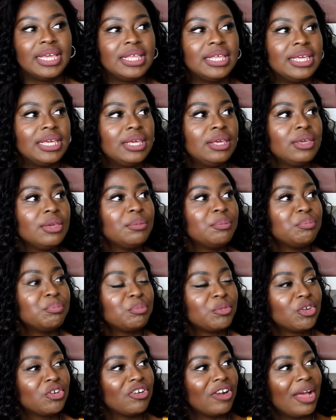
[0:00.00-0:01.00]
He
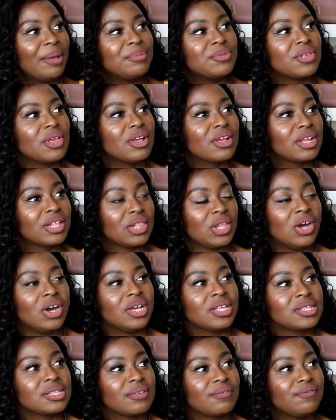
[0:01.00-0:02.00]
grabs a
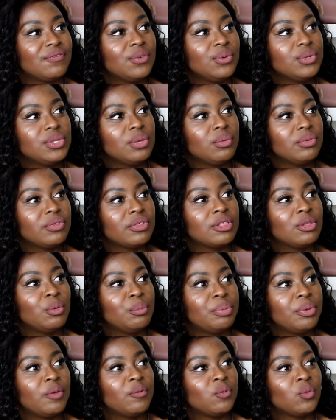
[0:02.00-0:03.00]
glass, fills it with a little
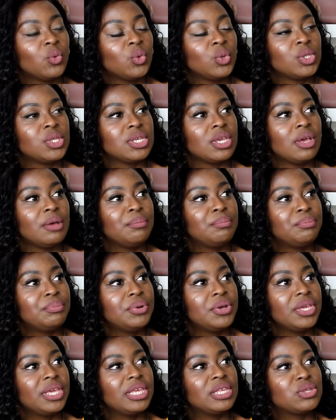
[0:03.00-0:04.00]
bit of water,
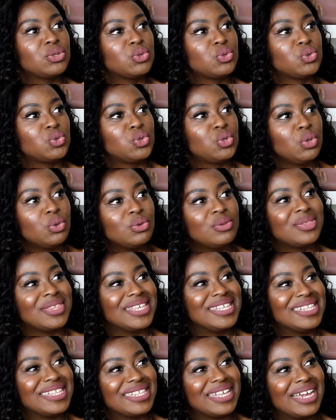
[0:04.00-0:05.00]
put his tooth
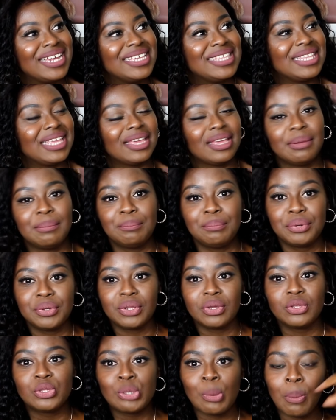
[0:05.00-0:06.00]
inside it and put
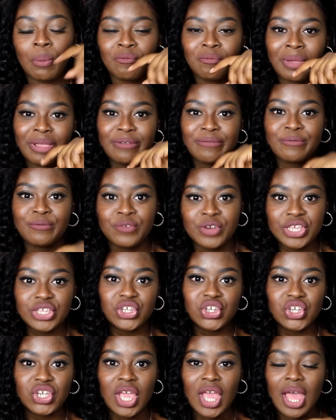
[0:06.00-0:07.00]
it on top of my
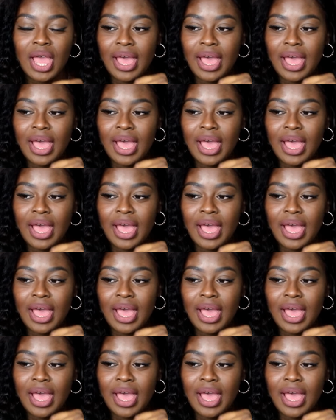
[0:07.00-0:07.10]
fridge.